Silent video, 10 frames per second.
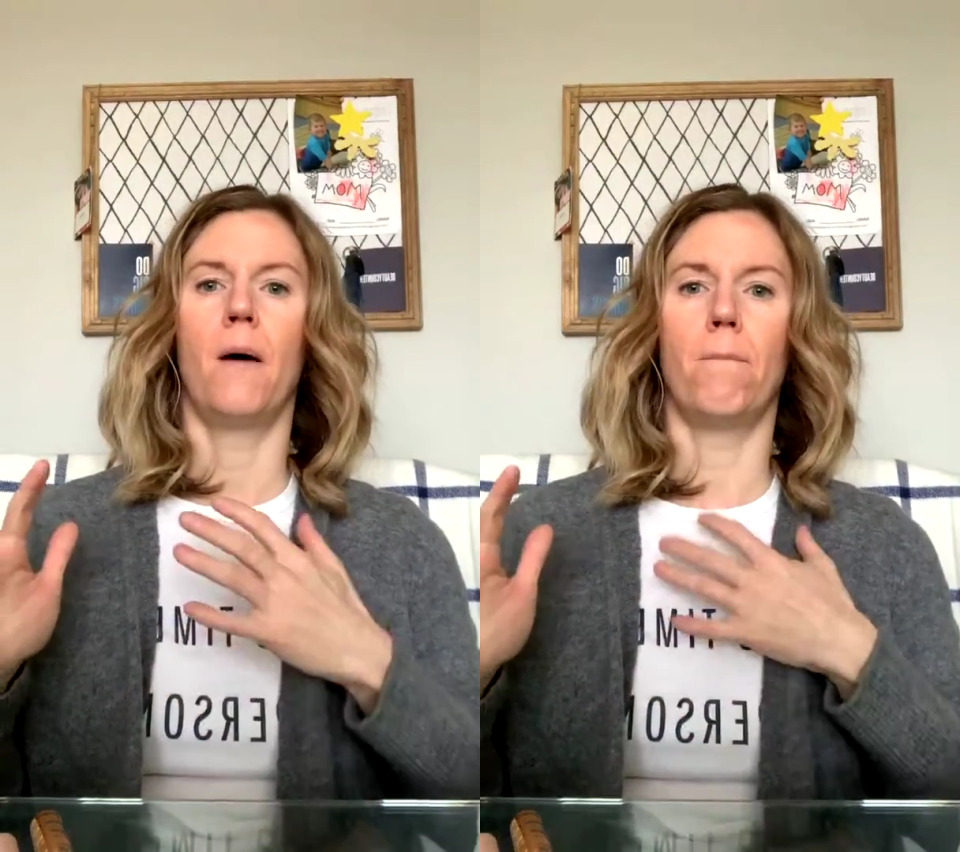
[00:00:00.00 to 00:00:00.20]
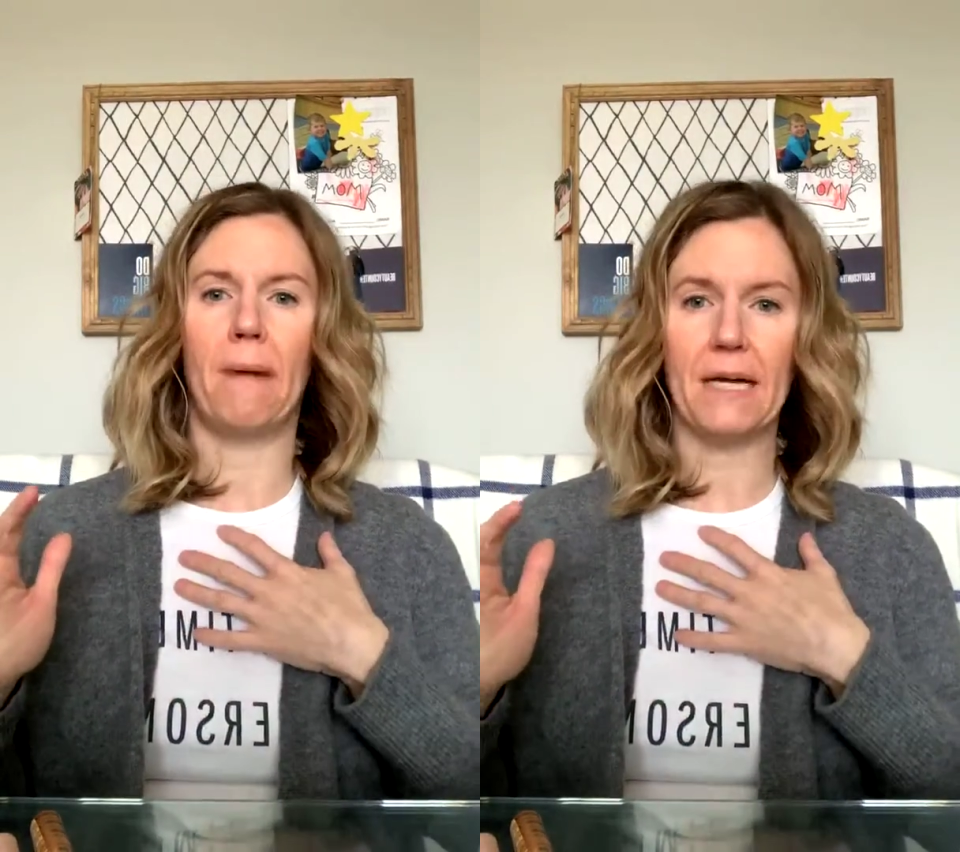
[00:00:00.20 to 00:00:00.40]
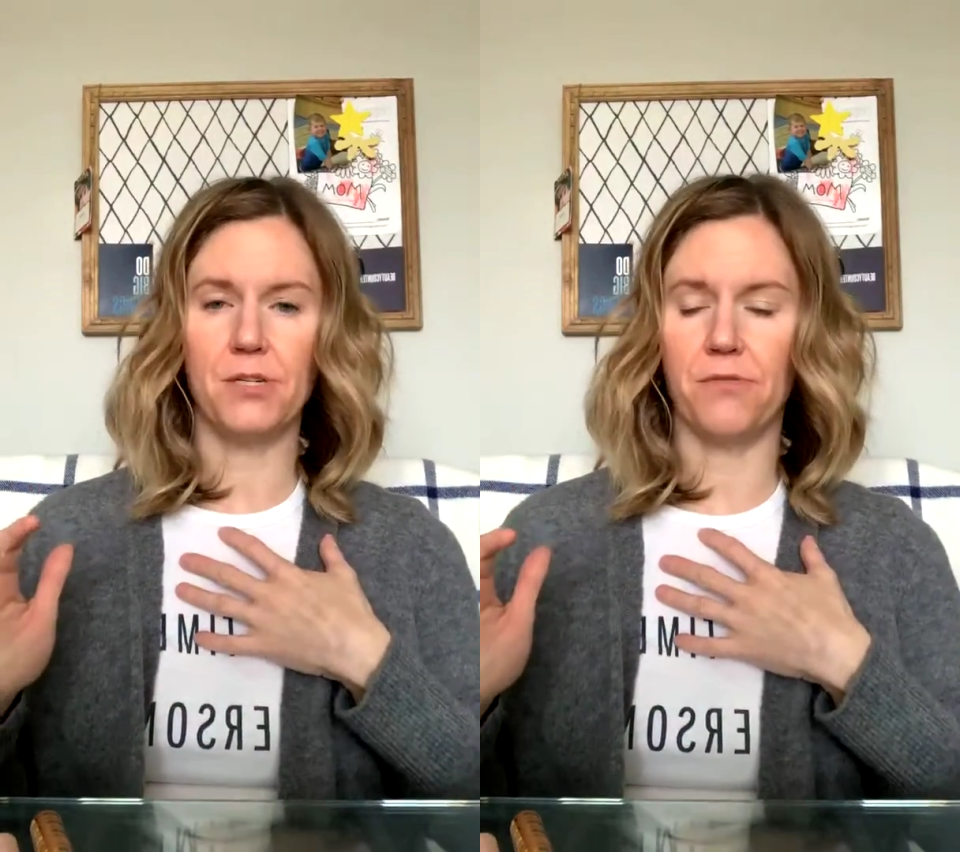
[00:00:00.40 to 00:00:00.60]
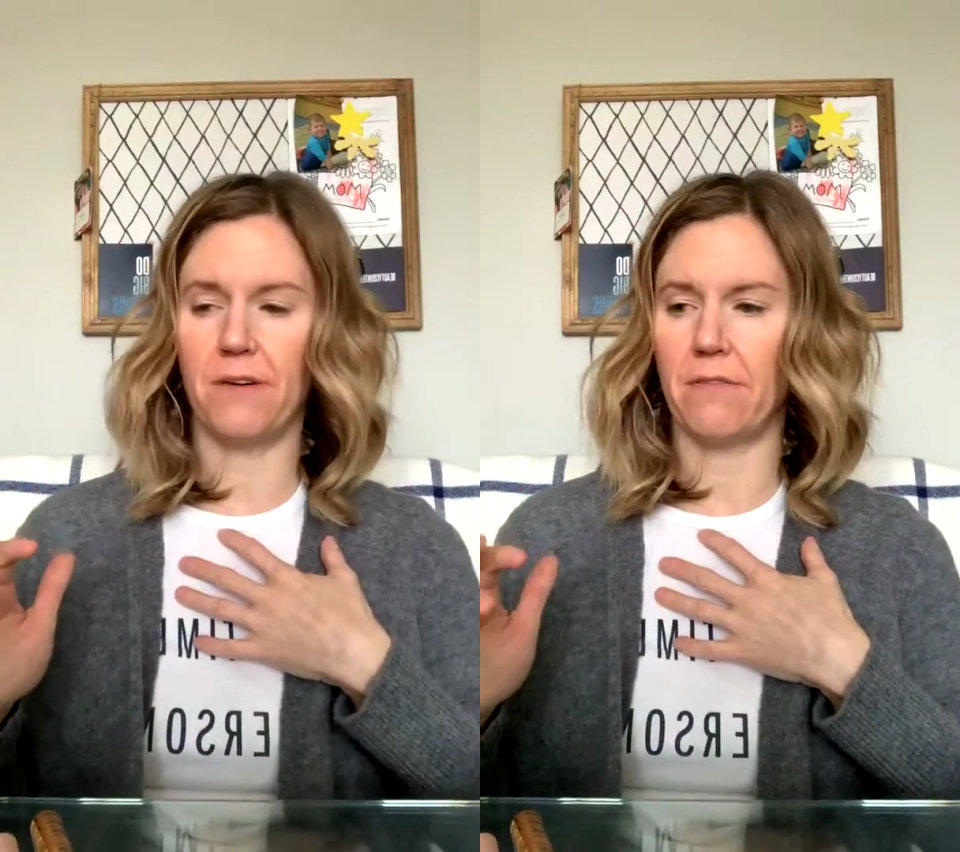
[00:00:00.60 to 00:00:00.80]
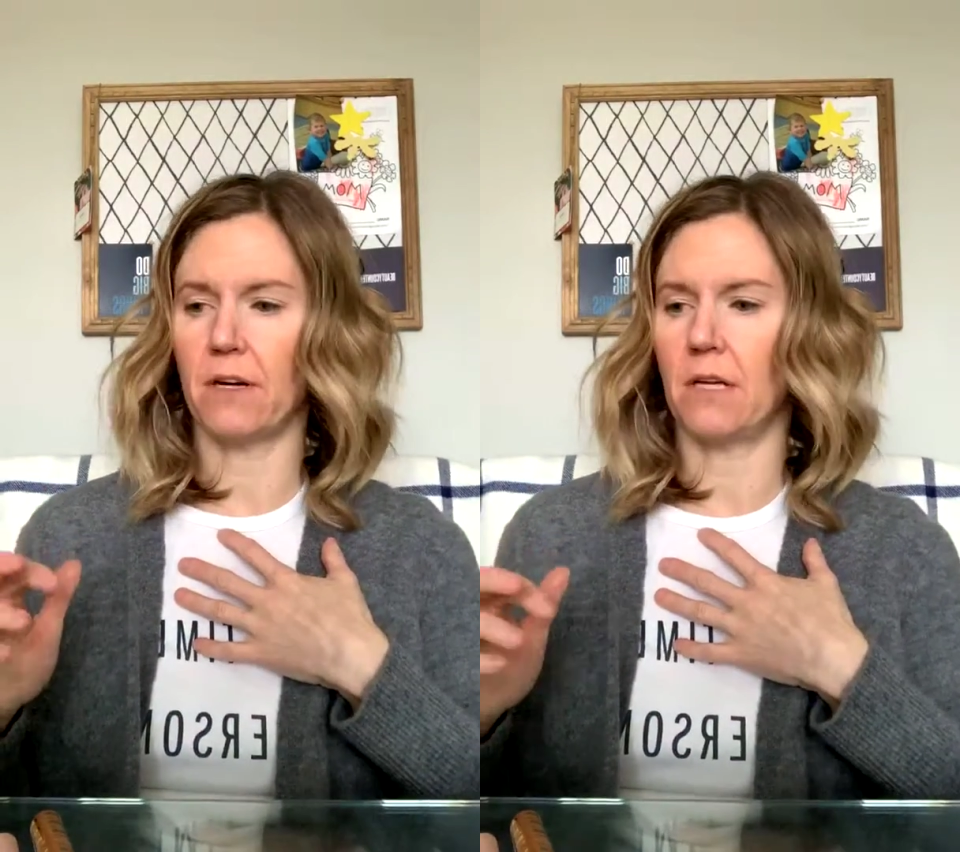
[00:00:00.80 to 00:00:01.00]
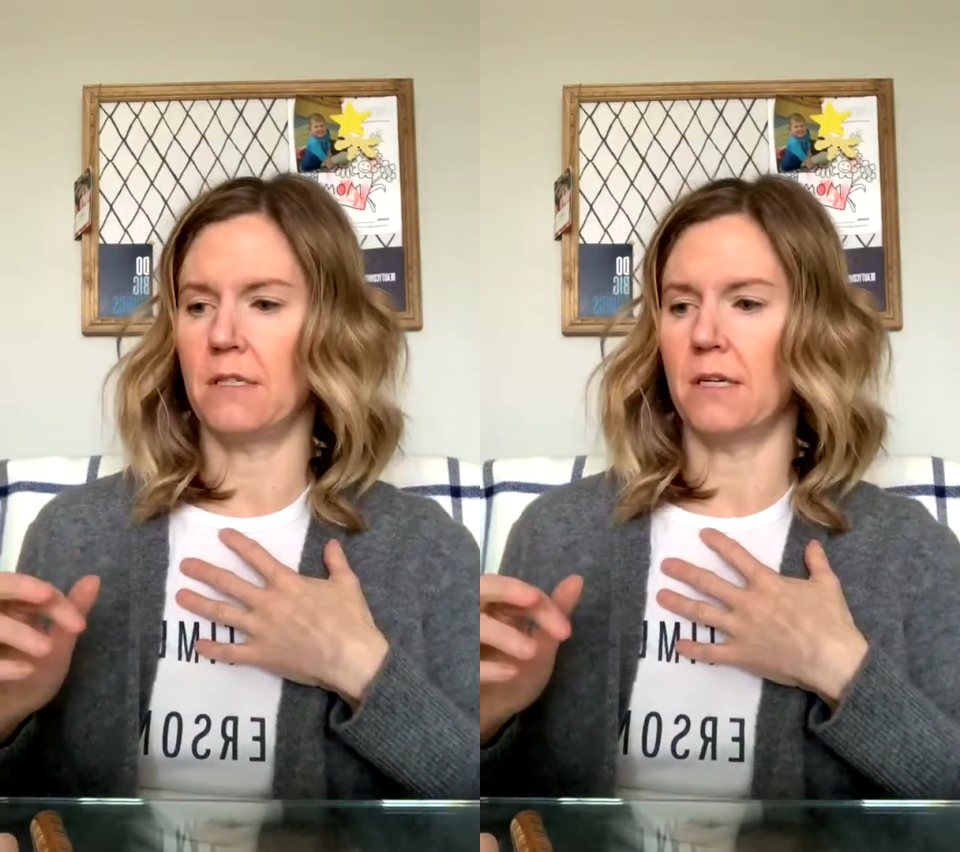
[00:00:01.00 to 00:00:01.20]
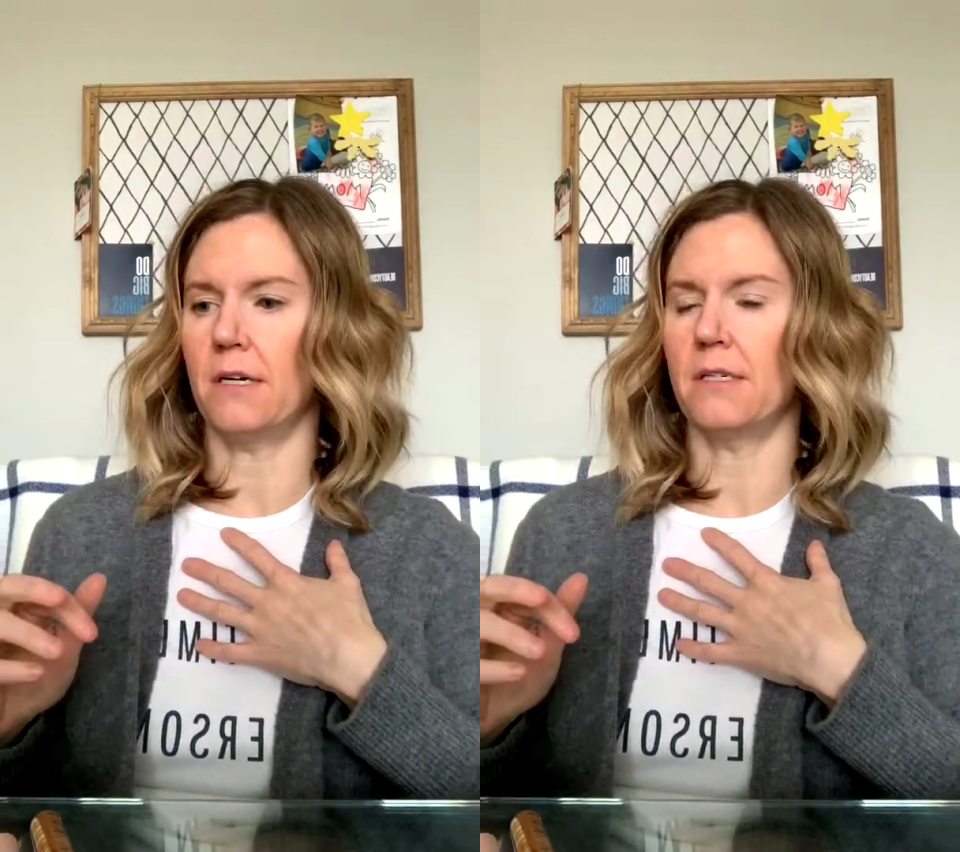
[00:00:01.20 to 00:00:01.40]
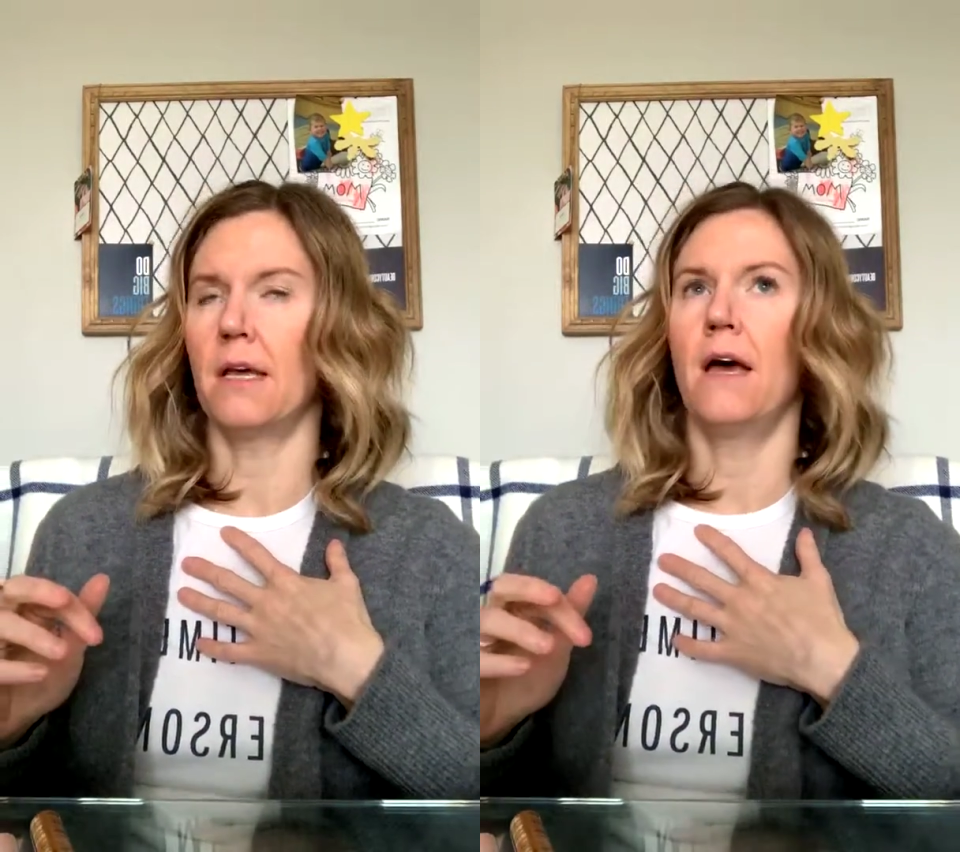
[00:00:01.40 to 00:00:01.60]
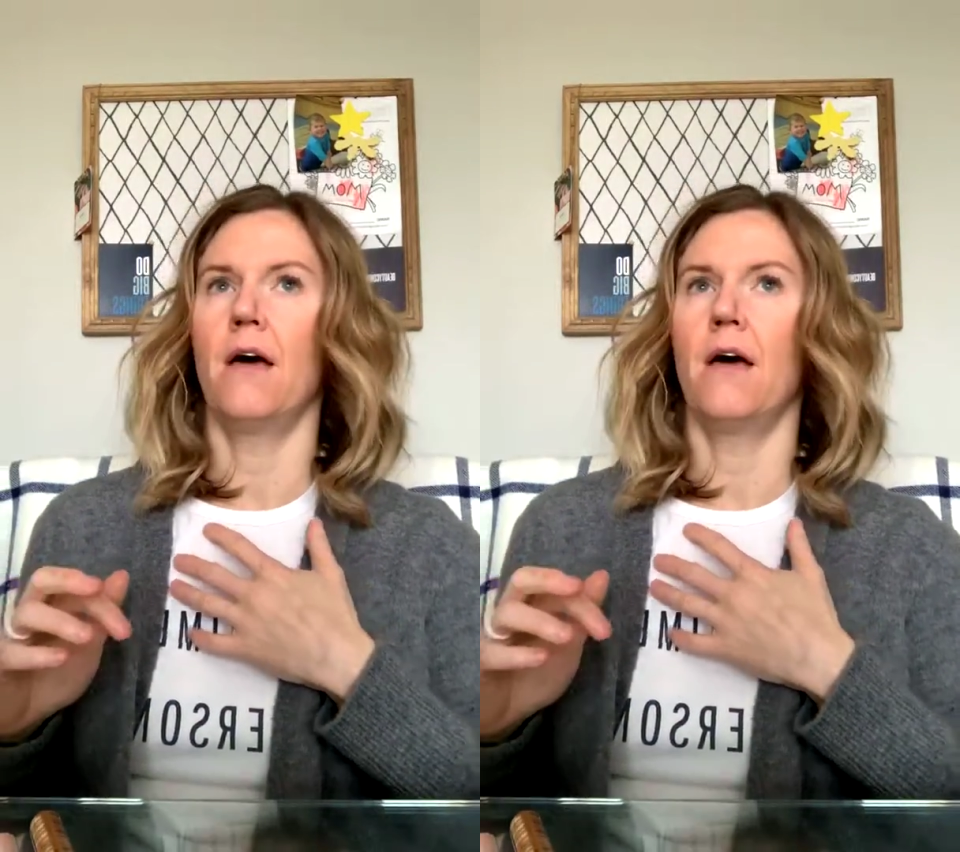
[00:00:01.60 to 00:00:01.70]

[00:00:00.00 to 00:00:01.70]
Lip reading: My 2 favorite cleansers.